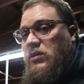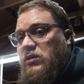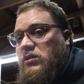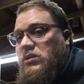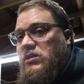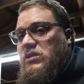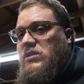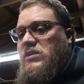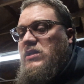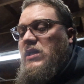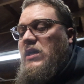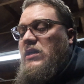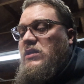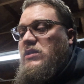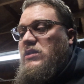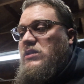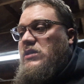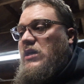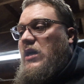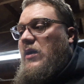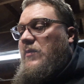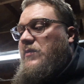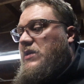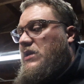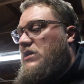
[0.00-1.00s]
set to
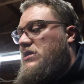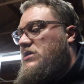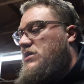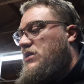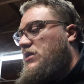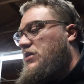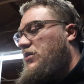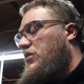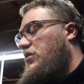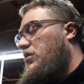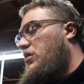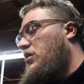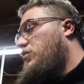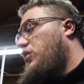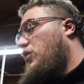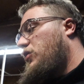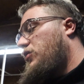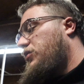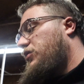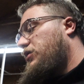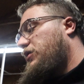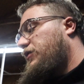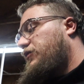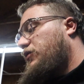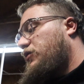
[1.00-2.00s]
top dead center, both
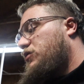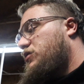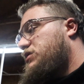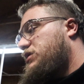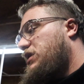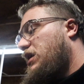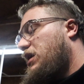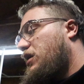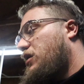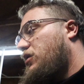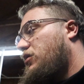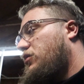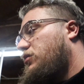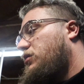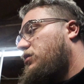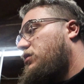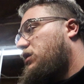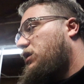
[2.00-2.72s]
lifters down,